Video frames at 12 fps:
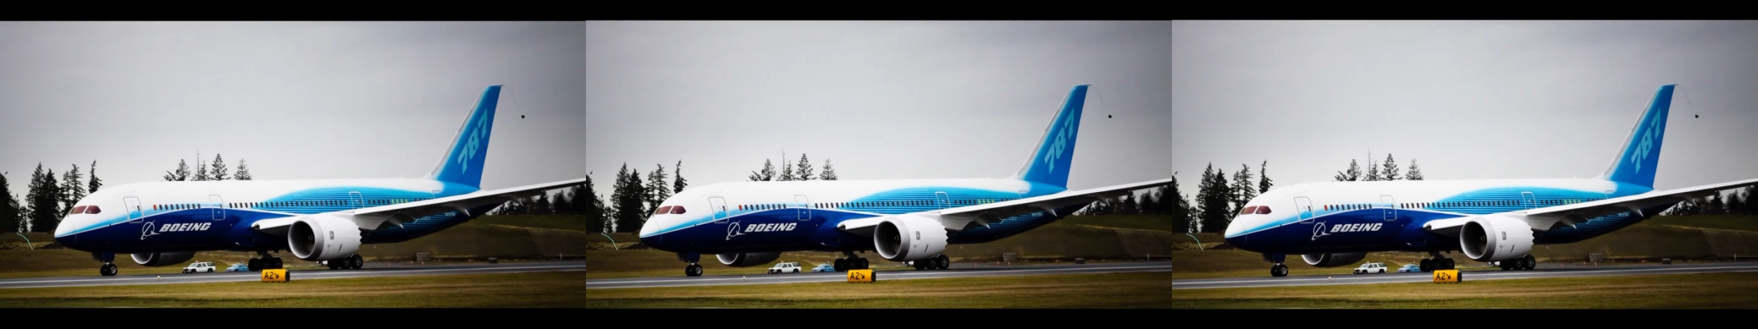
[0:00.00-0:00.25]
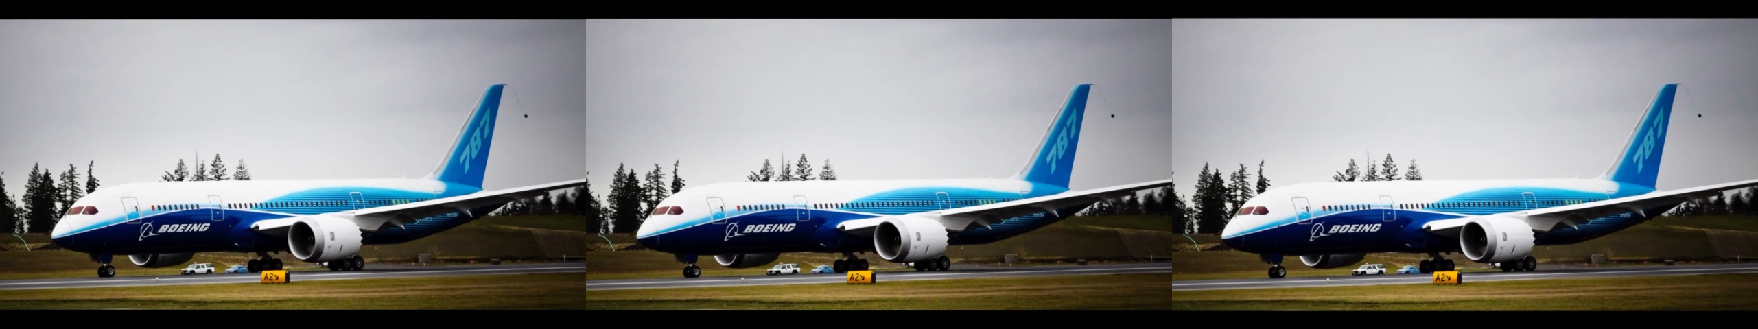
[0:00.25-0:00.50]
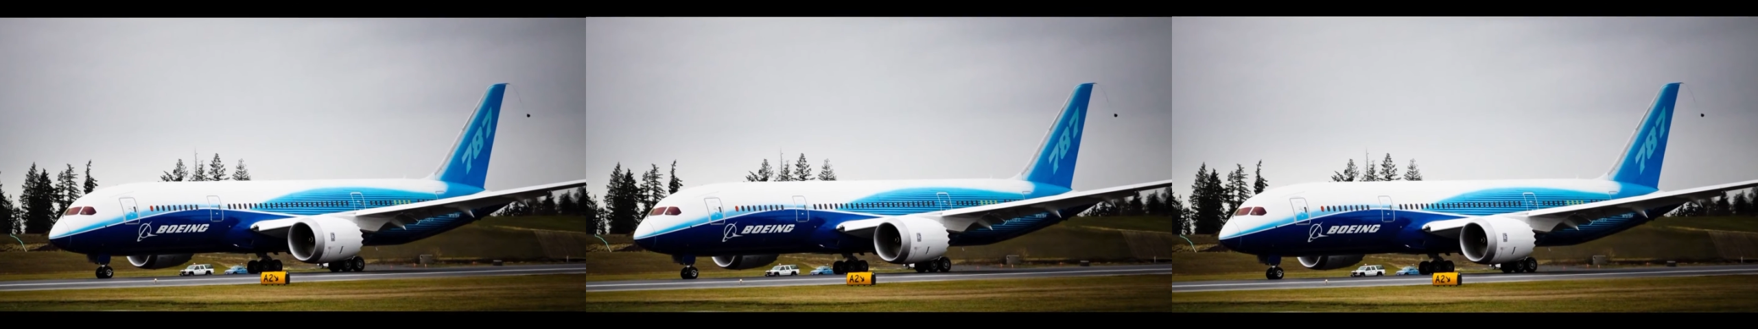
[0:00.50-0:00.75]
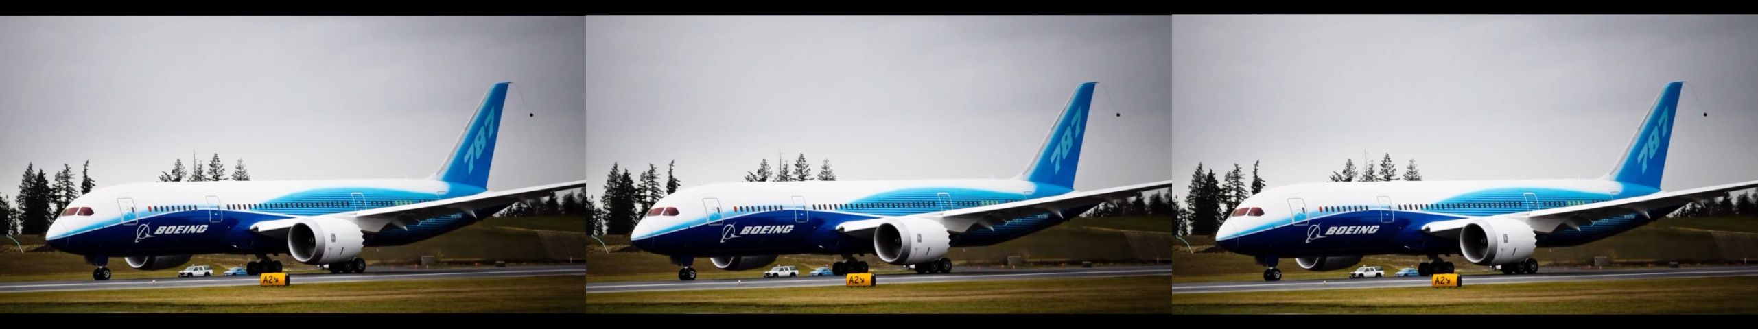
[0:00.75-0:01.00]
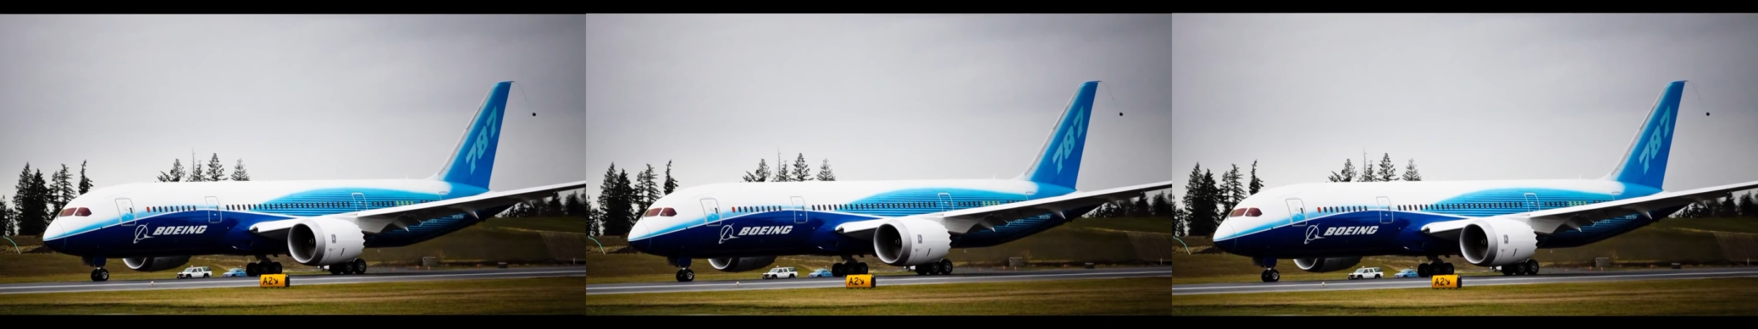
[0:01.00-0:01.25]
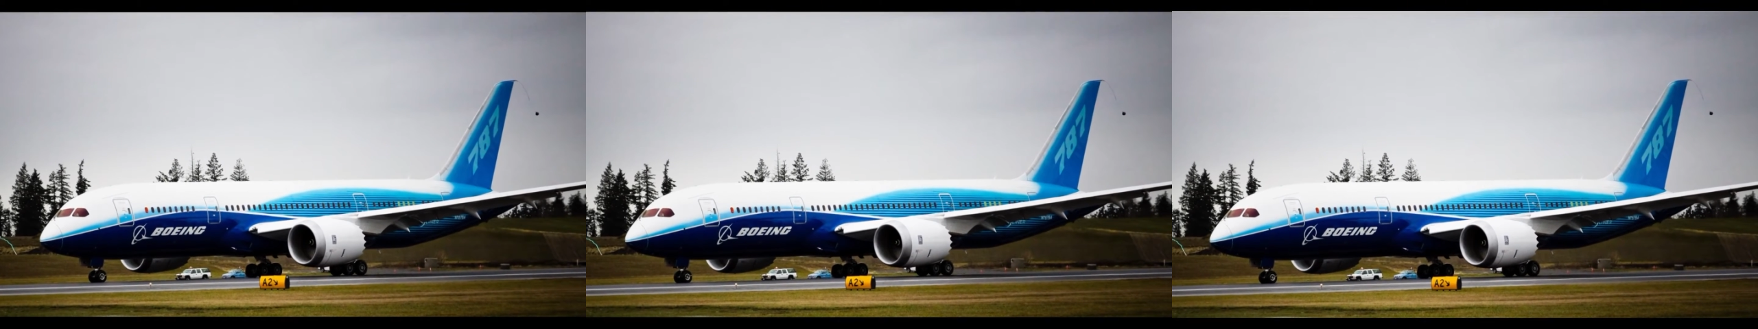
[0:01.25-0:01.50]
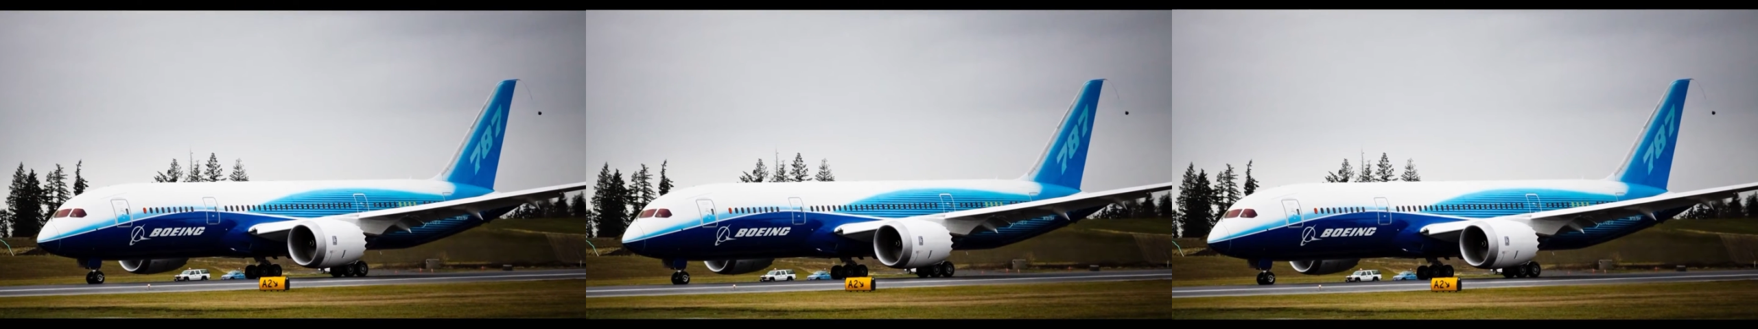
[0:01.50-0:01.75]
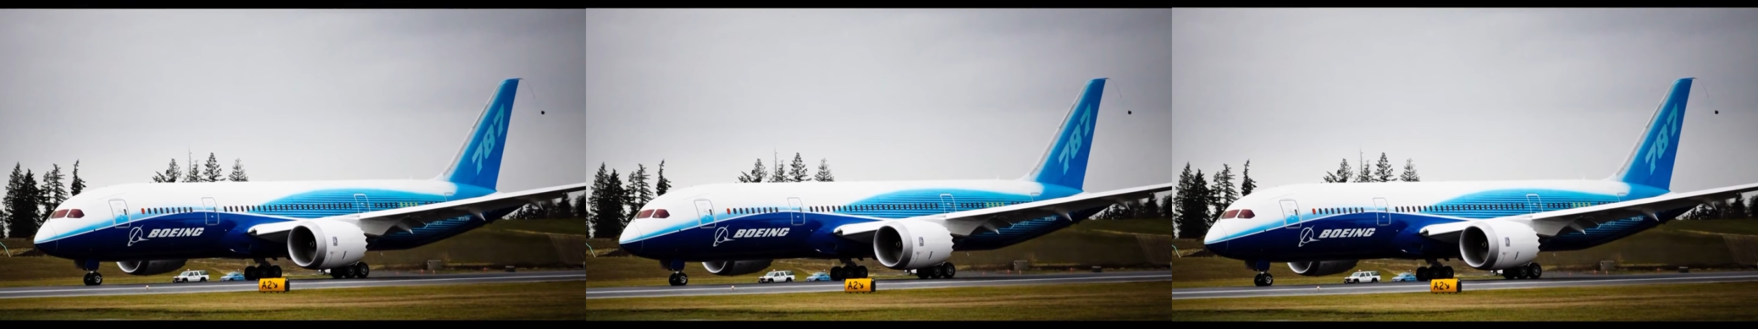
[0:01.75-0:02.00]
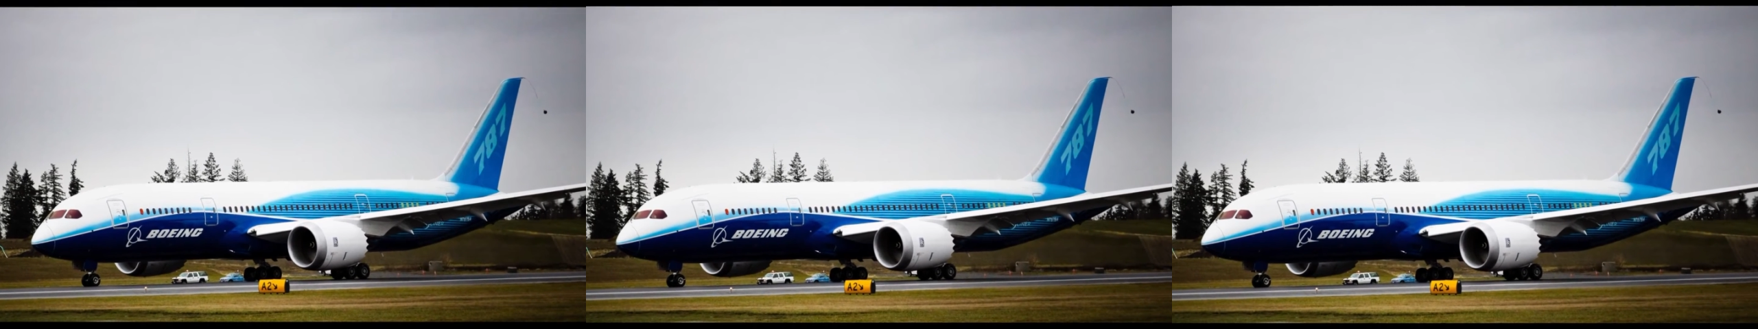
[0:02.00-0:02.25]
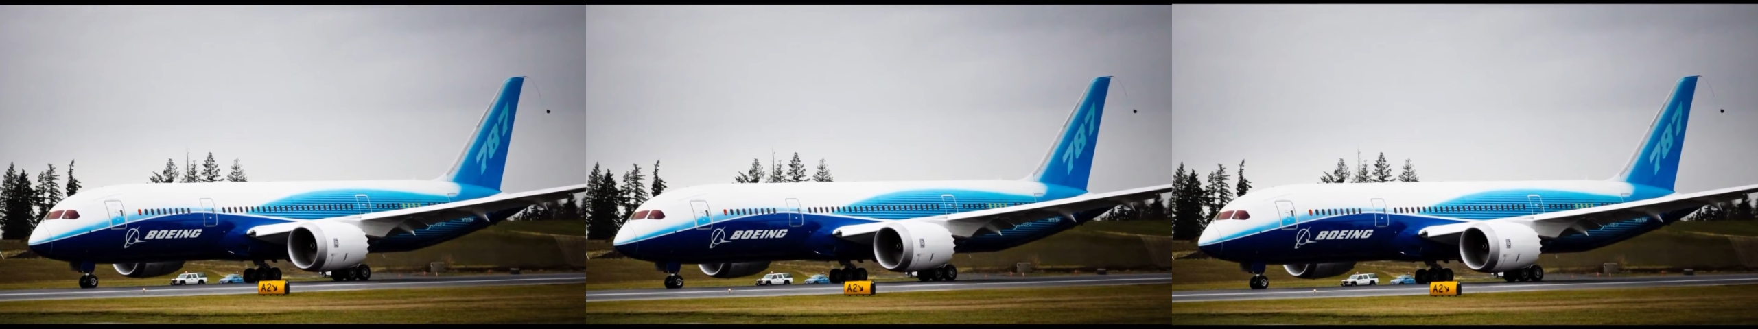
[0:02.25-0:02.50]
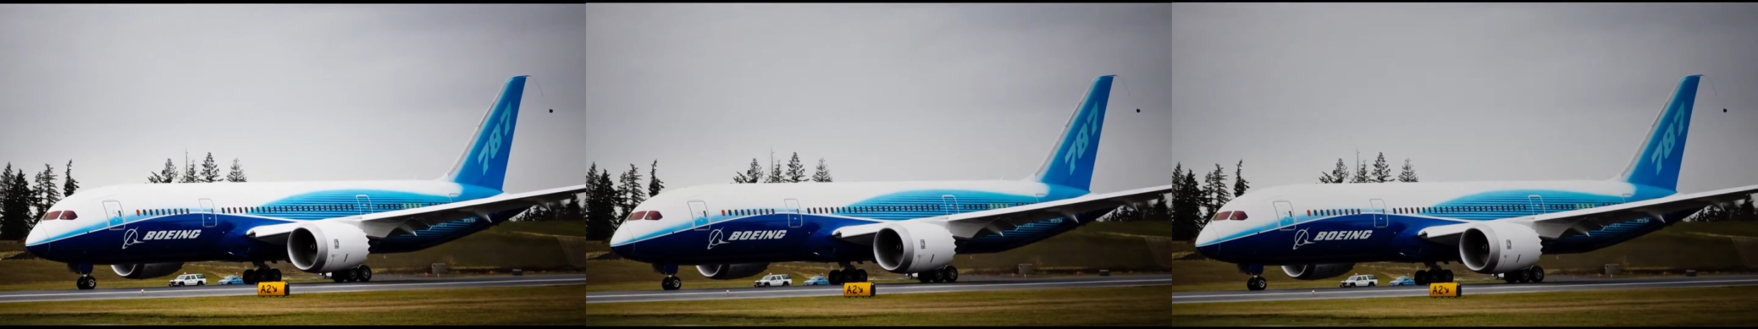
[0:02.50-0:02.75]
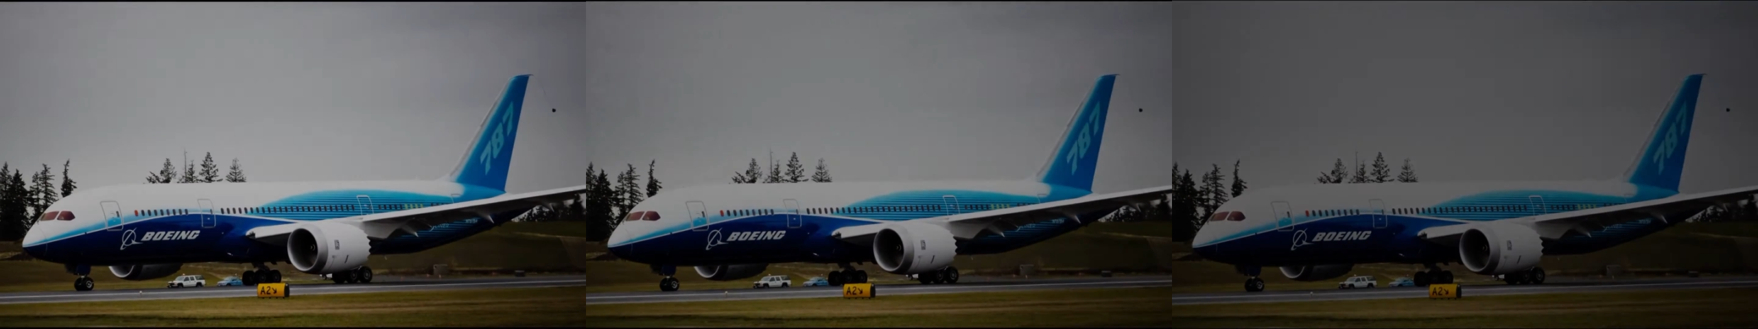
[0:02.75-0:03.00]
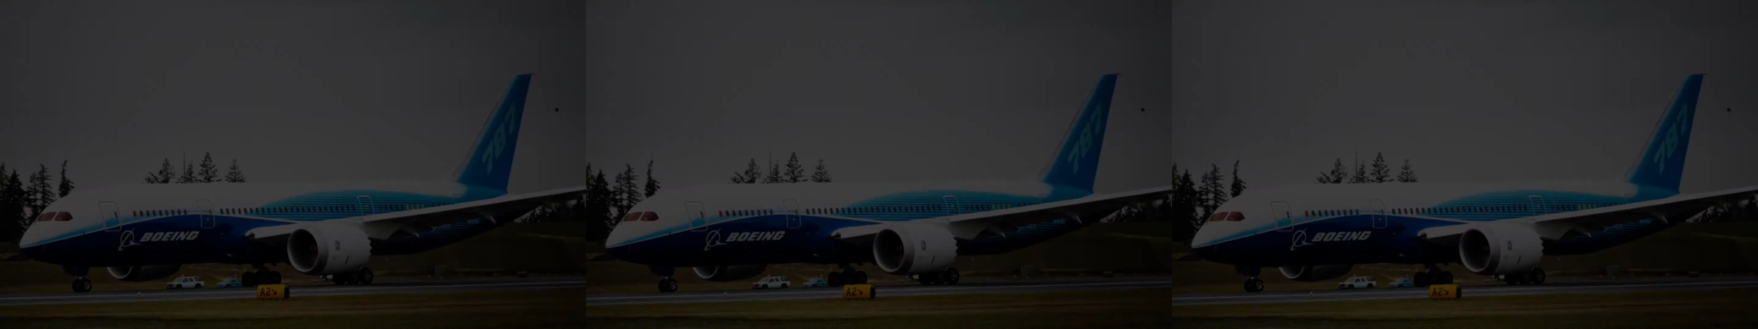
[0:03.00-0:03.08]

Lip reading: Nobody's mouth can be seen.